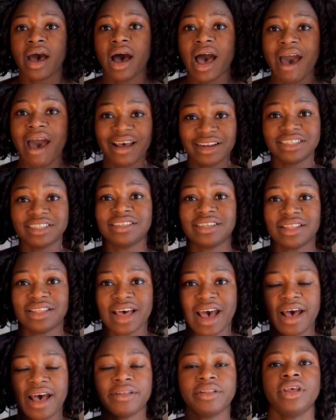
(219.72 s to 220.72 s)
Added to
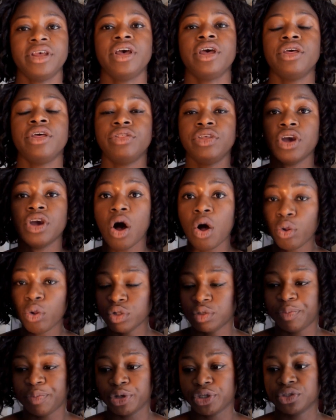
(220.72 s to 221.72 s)
that, the
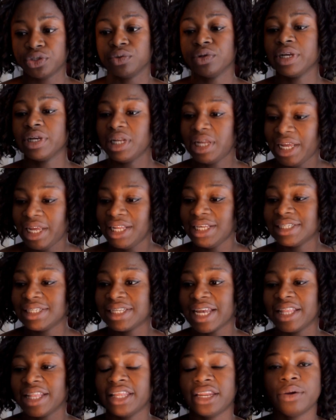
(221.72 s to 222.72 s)
old bottle clearly
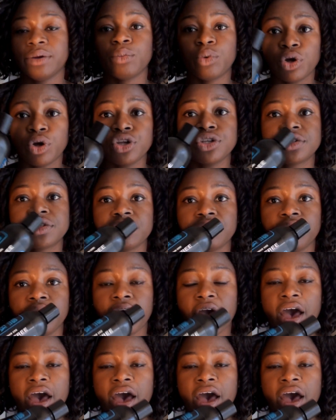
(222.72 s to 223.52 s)
said that it was